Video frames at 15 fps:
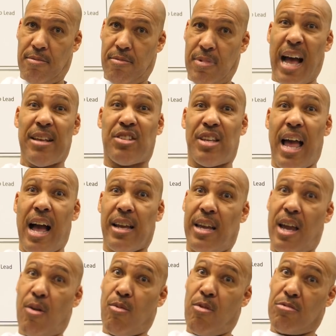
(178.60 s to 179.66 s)
I say I
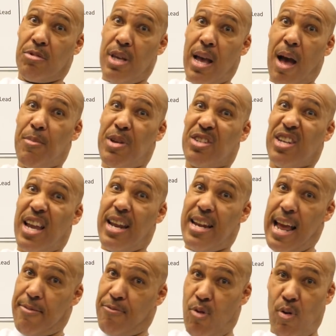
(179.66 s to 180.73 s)
guarantee. I've been saying
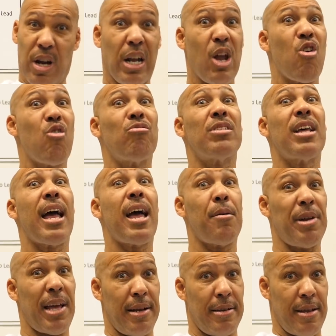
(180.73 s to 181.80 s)
that for a long
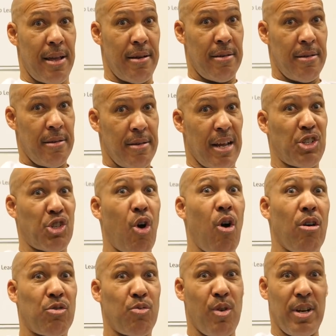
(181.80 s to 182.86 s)
time like that. Now
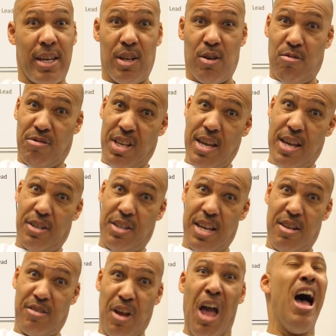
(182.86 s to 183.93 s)
Charles want to get on TNT and say,